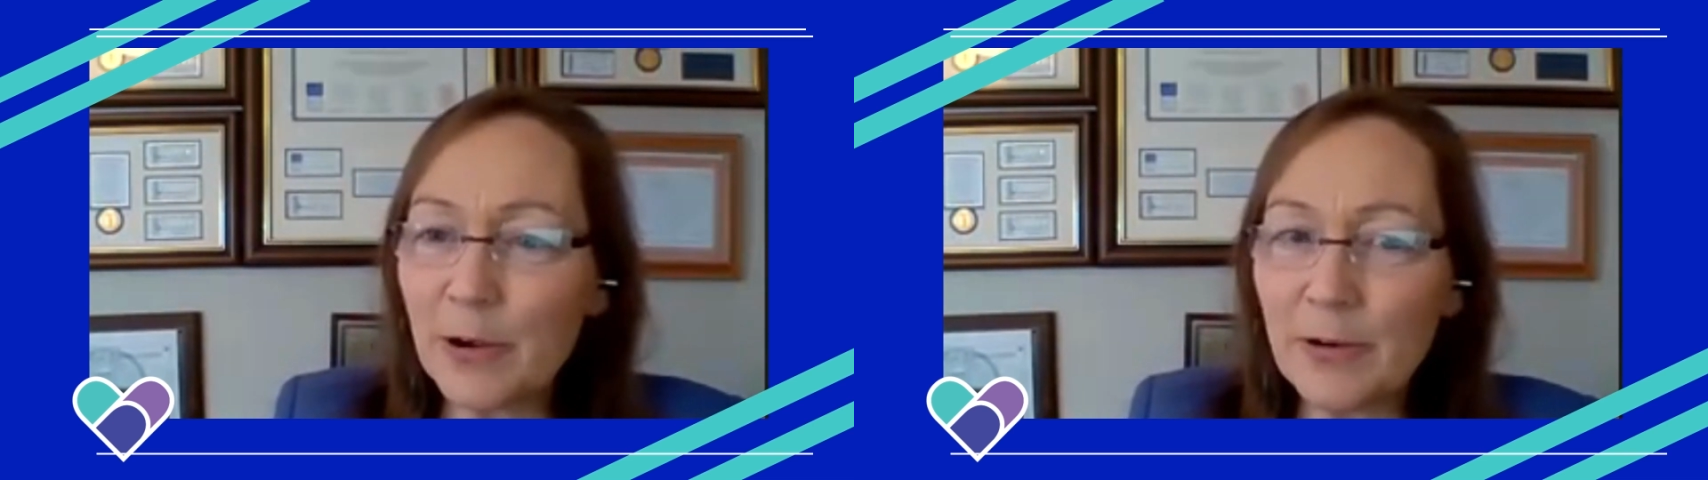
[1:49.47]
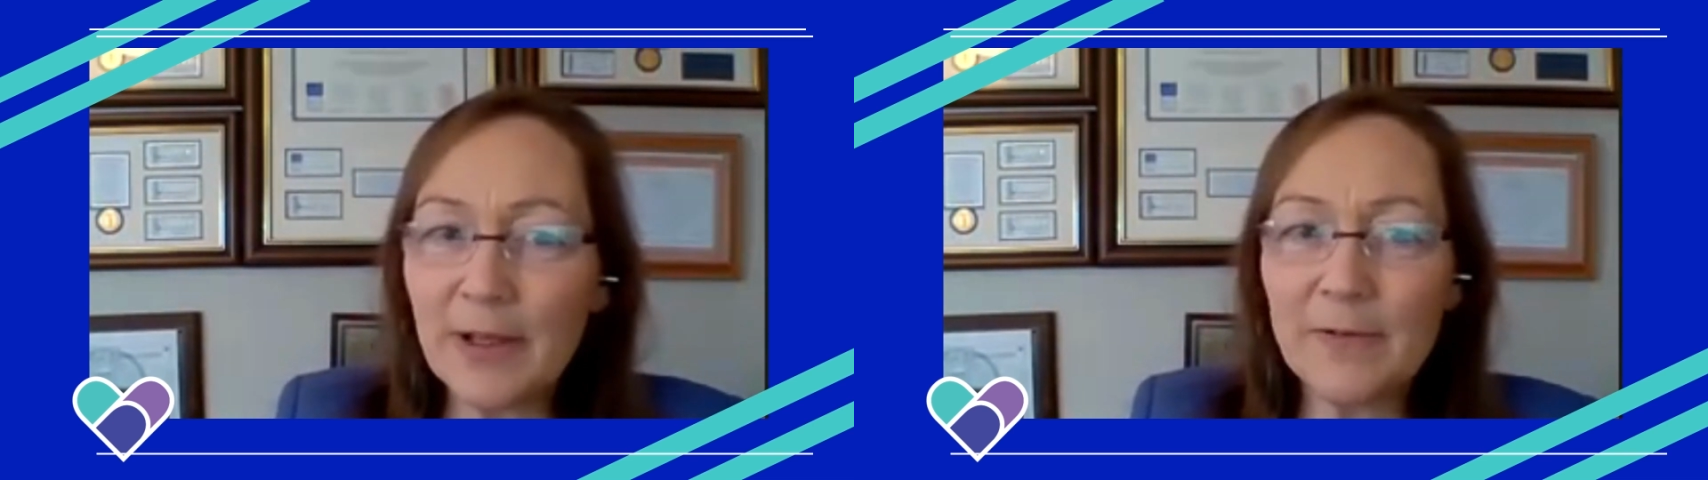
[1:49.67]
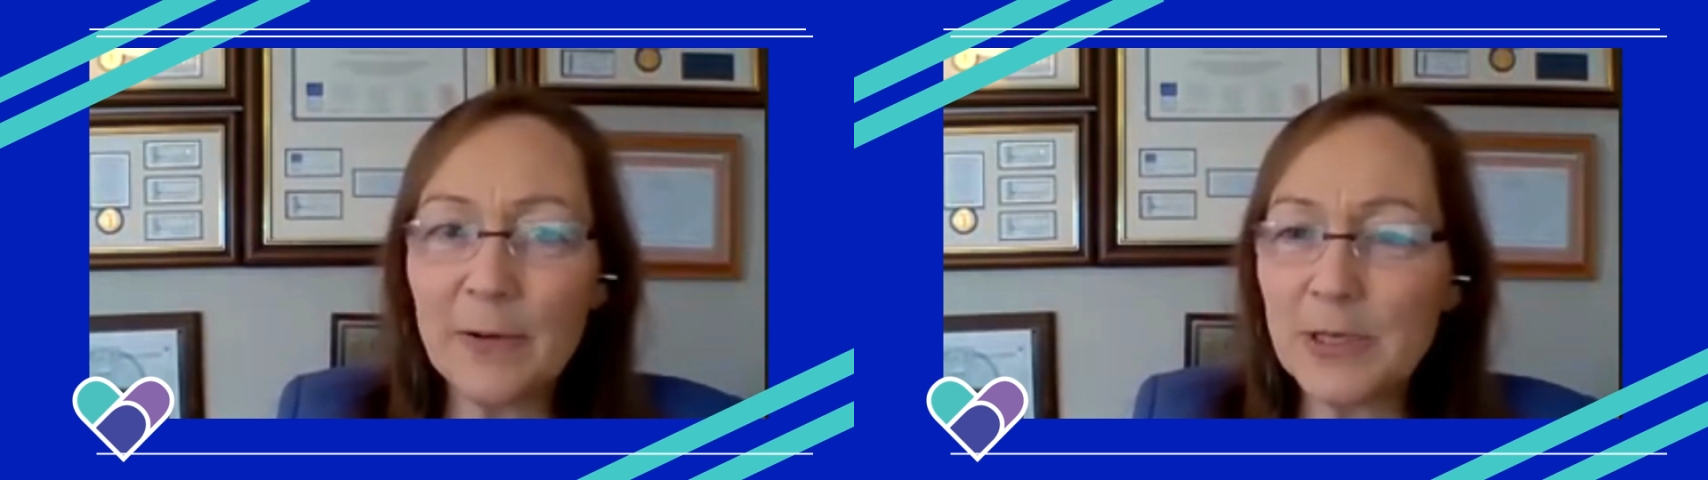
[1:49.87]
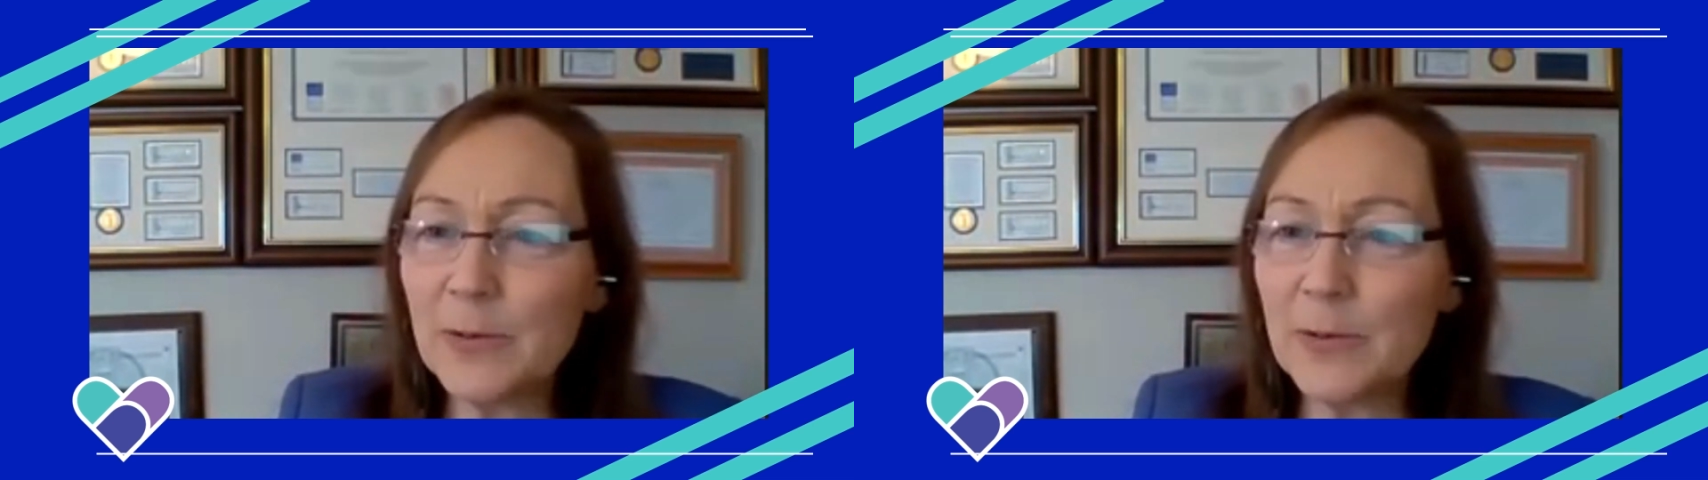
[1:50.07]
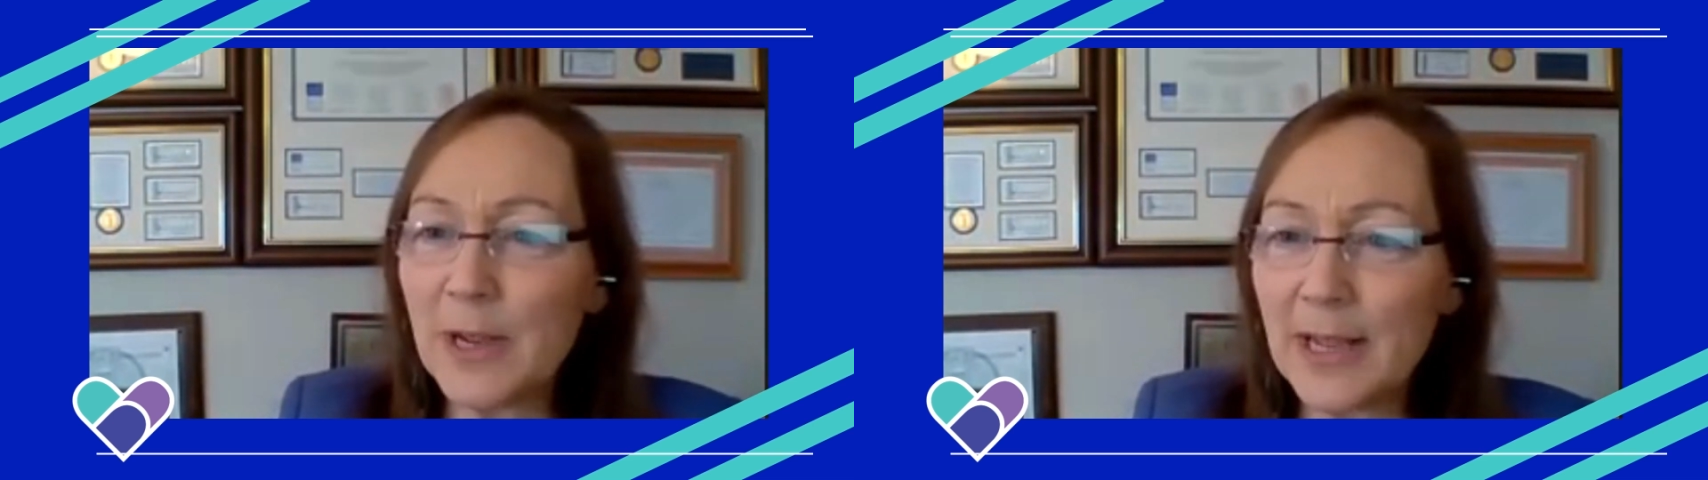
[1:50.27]
of Pro-Life
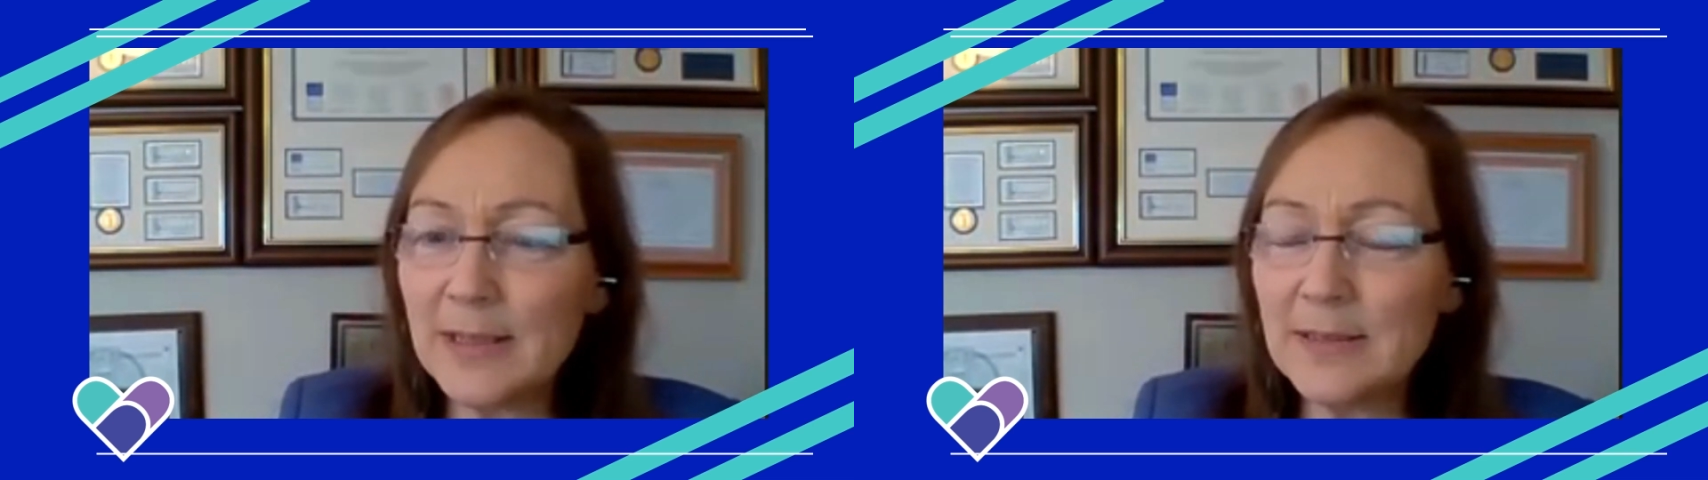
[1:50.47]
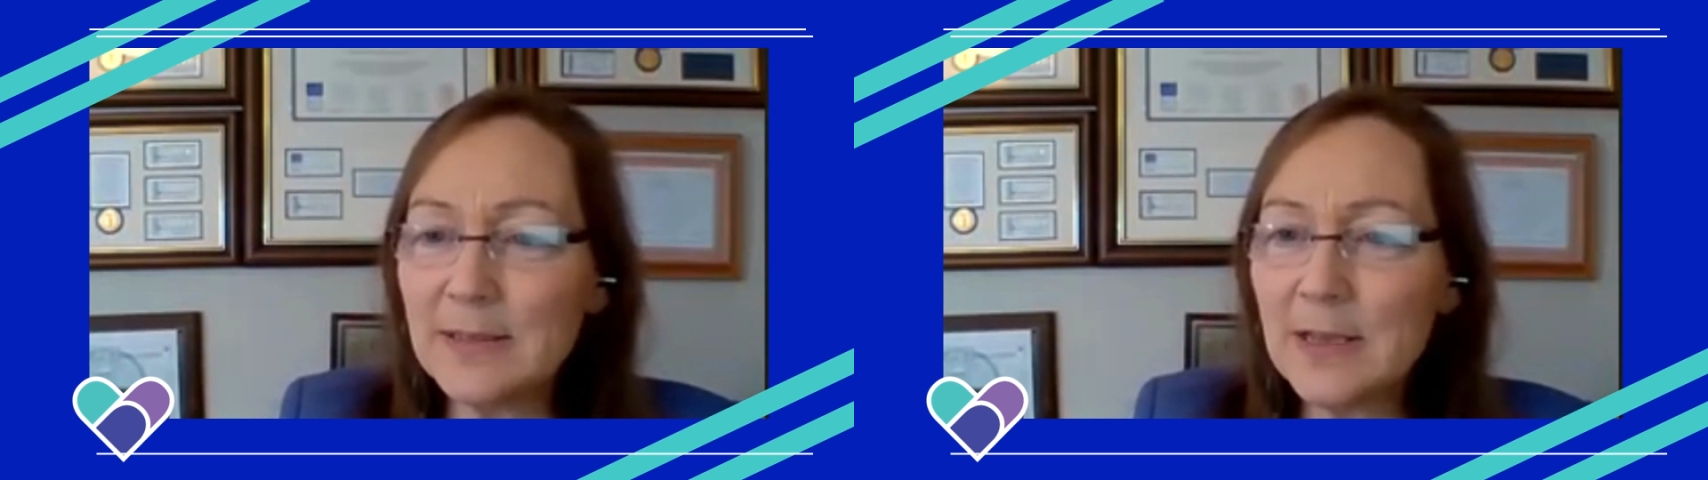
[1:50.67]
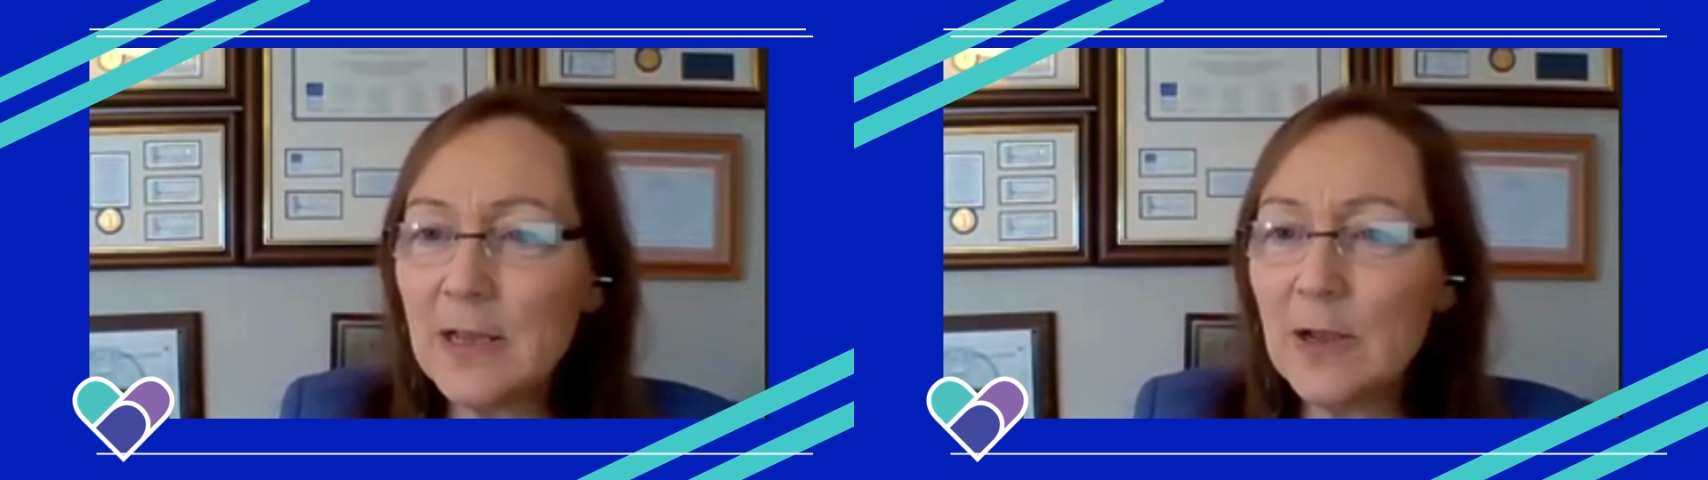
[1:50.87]
OBGYNs.